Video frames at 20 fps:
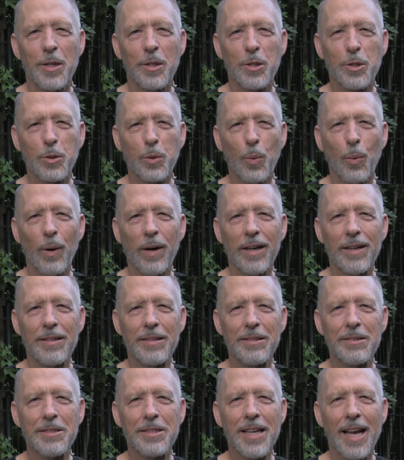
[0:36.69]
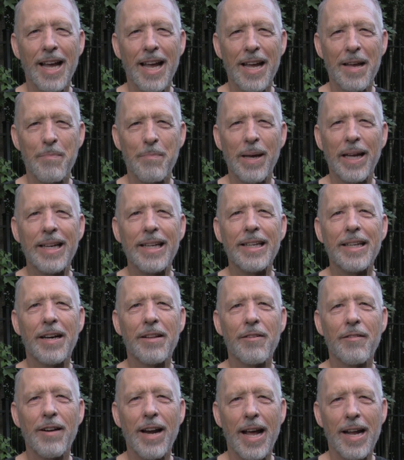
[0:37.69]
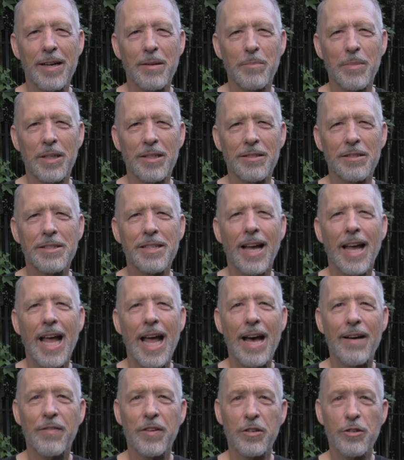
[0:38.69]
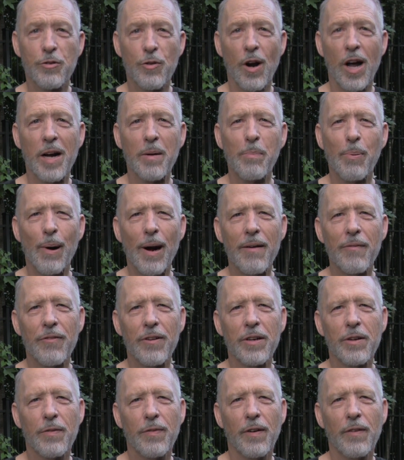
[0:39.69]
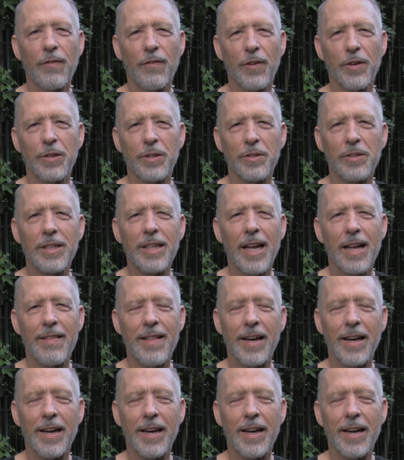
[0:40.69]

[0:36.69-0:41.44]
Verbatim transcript: squirrels and many other animals have a strong preference for food